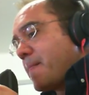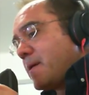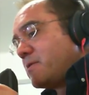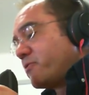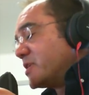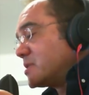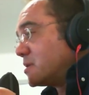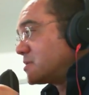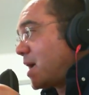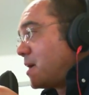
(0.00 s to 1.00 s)

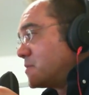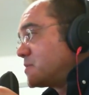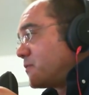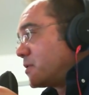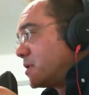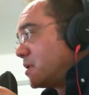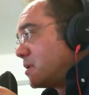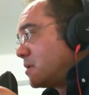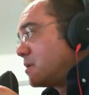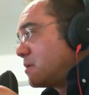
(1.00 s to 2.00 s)
interesting times for
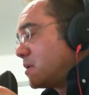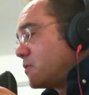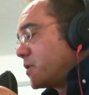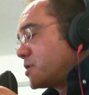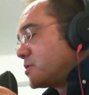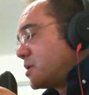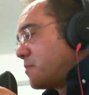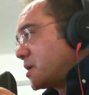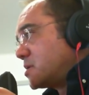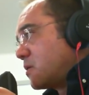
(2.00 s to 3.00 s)
the education in
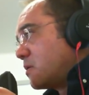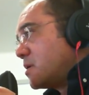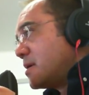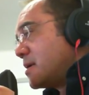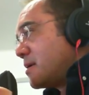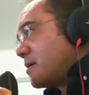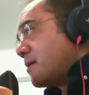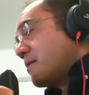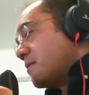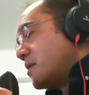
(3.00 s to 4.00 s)
Mexico.
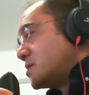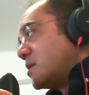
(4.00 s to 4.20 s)
Let's see